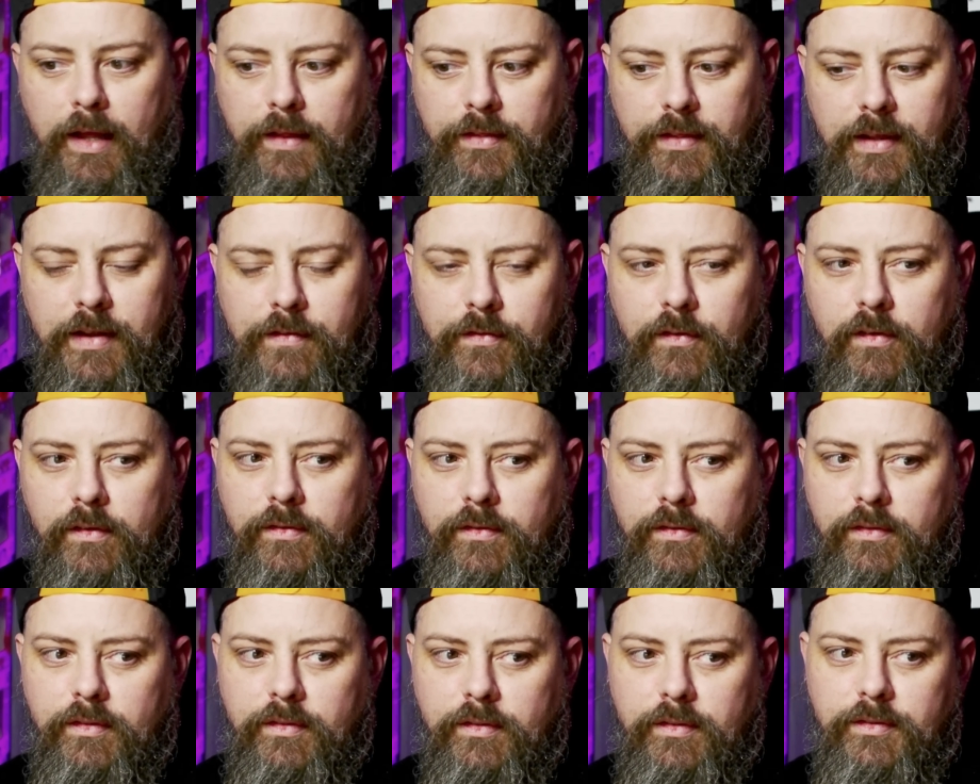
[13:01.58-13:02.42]
They've
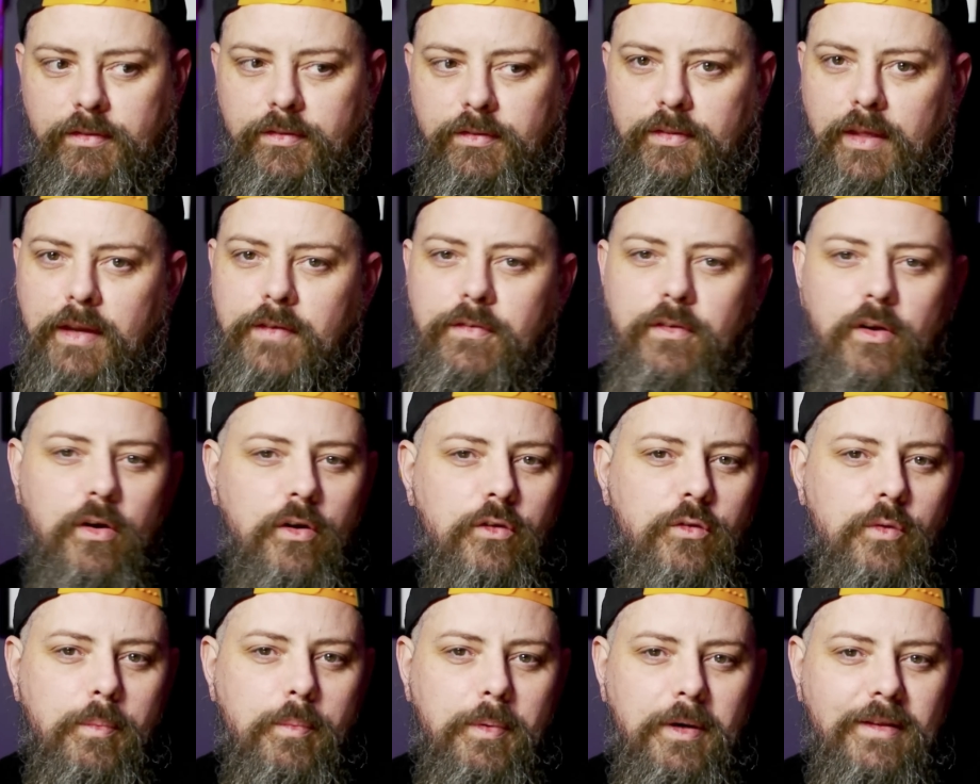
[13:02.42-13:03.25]
got
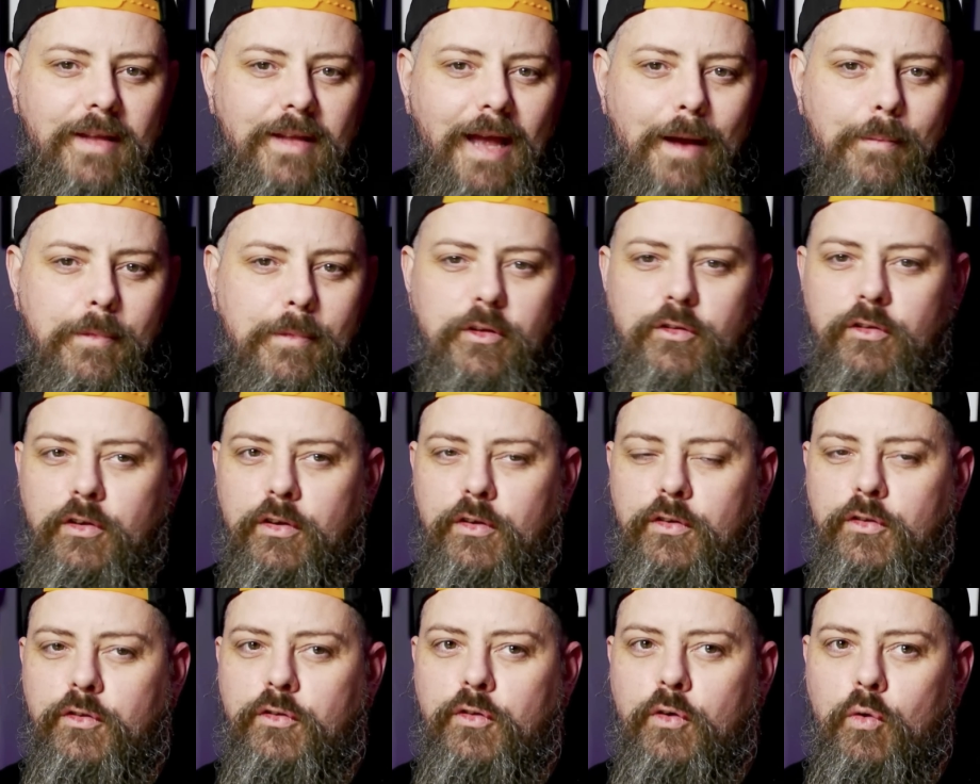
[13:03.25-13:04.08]
to do a bit of damage
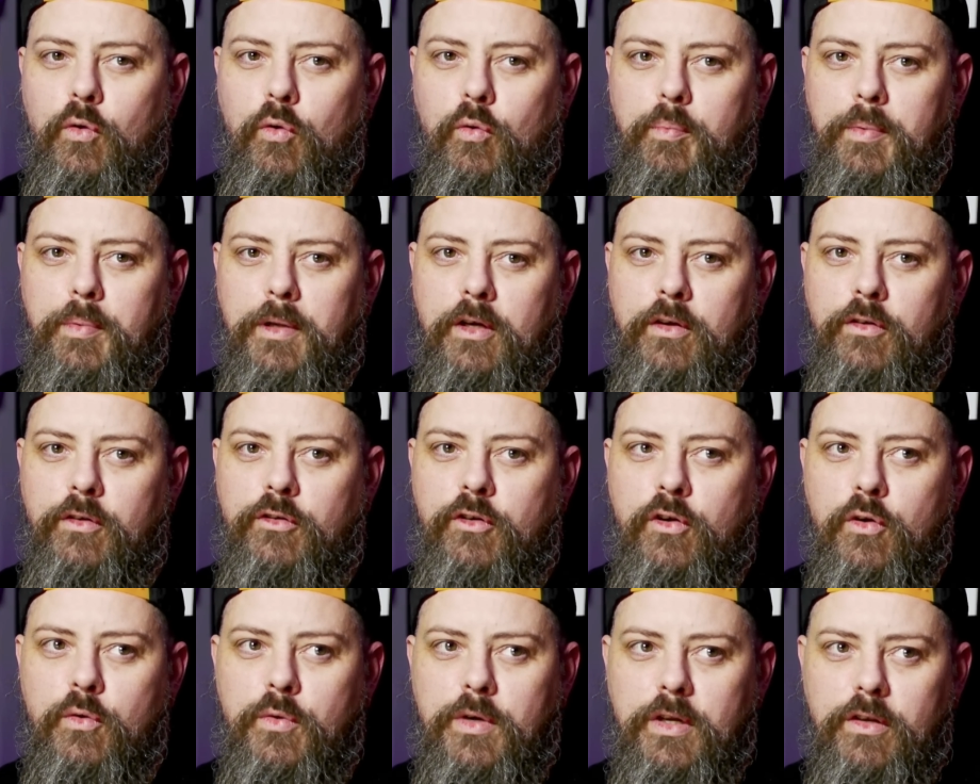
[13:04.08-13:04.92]
control because
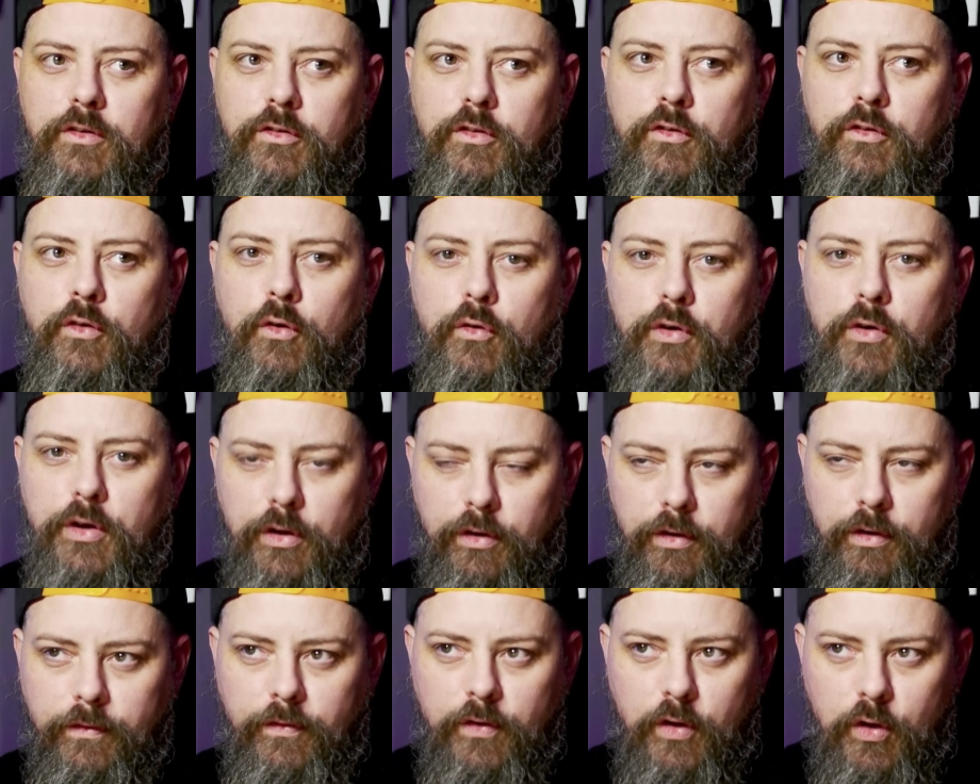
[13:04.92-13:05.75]
Cody and Satori
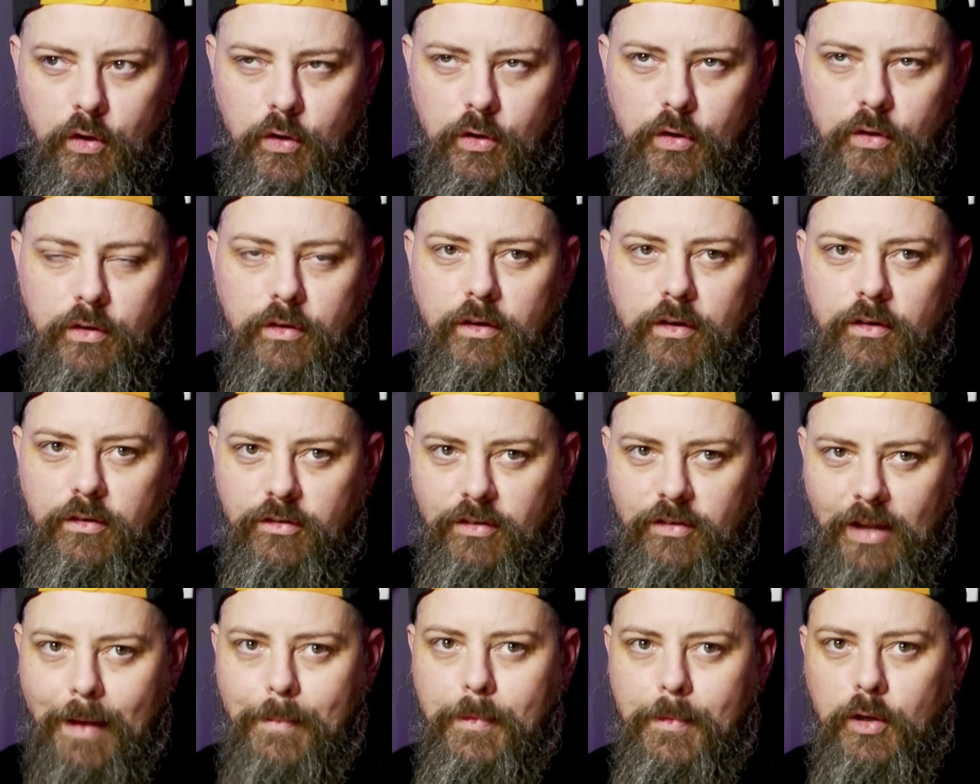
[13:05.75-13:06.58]
could have hurt
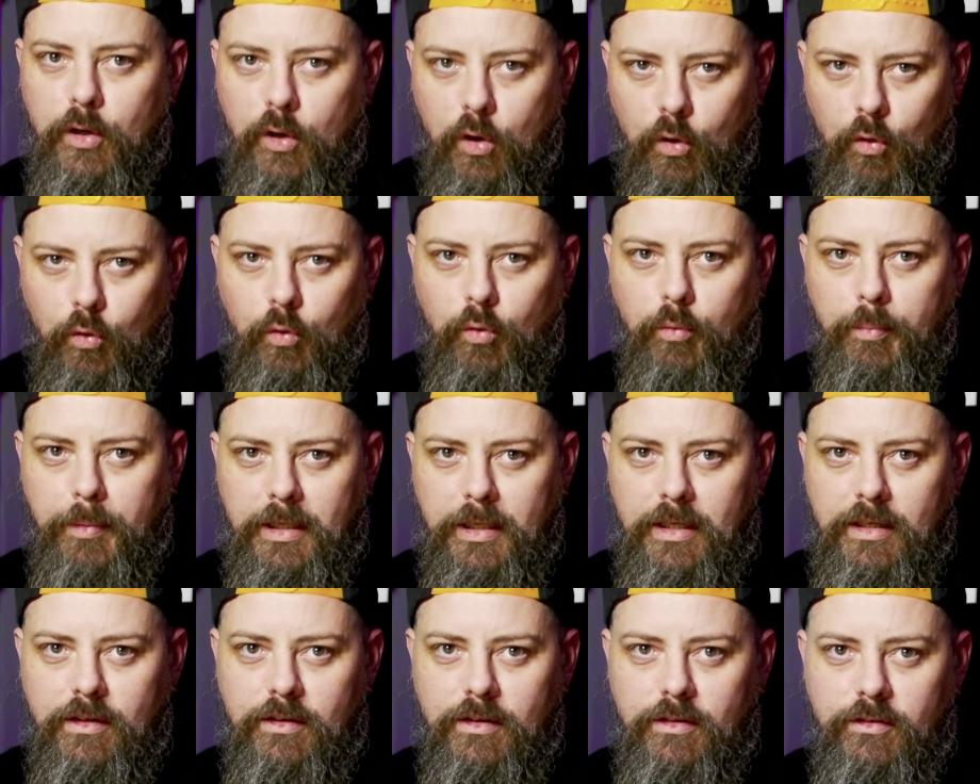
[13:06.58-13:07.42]
Sam and
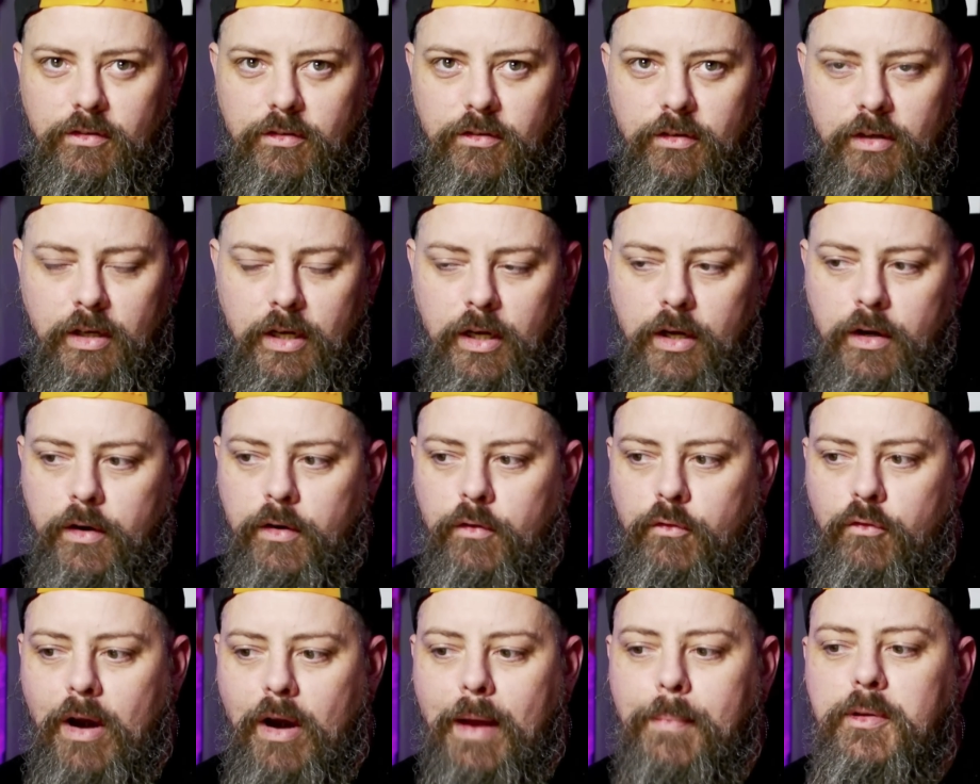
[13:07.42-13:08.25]
Colby's
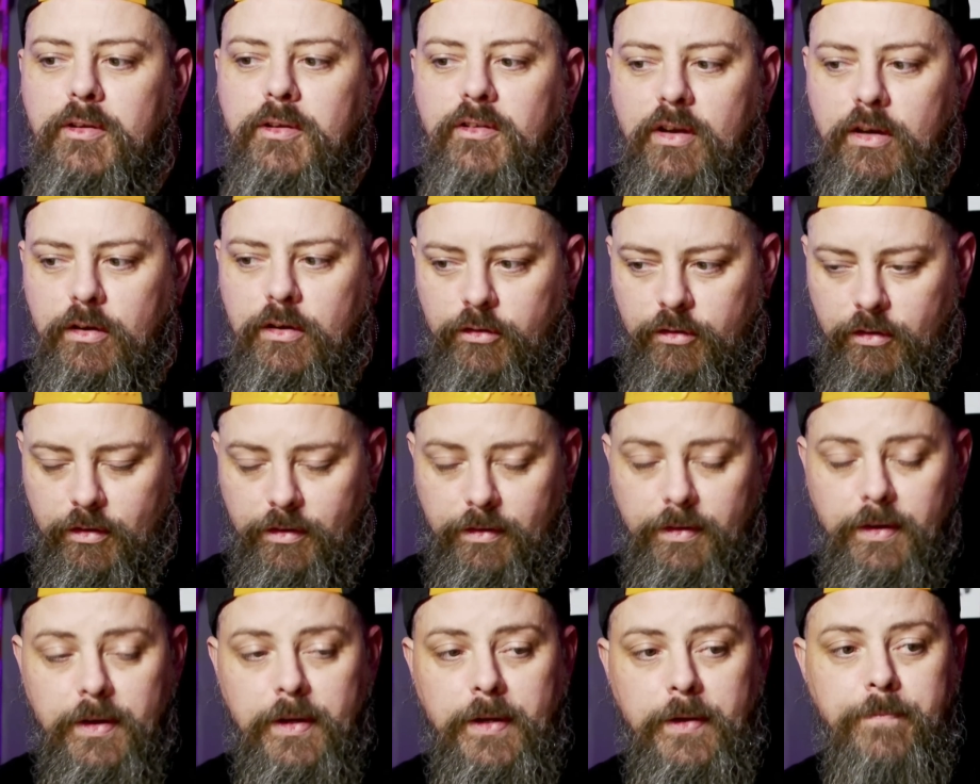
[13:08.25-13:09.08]

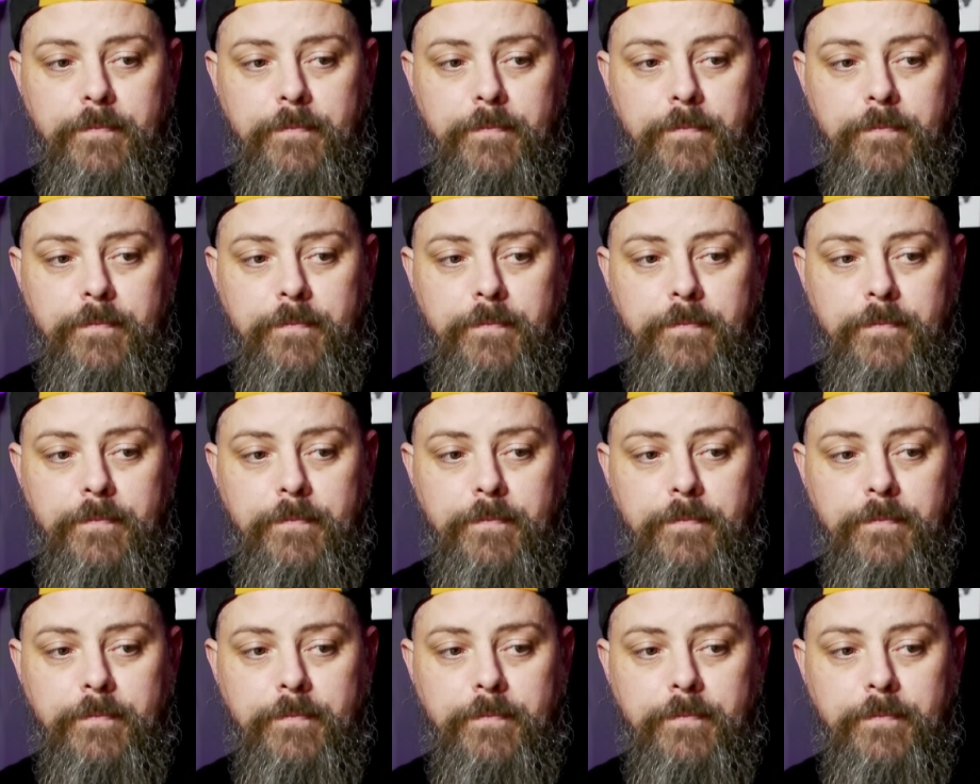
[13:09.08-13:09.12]
reputation.